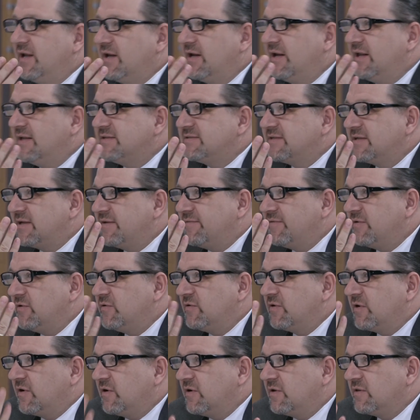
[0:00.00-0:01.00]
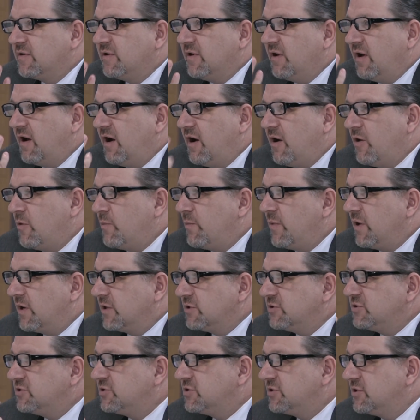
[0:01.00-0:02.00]
Let's have a look on how
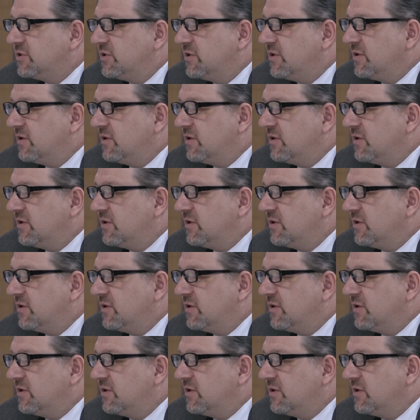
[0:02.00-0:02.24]
much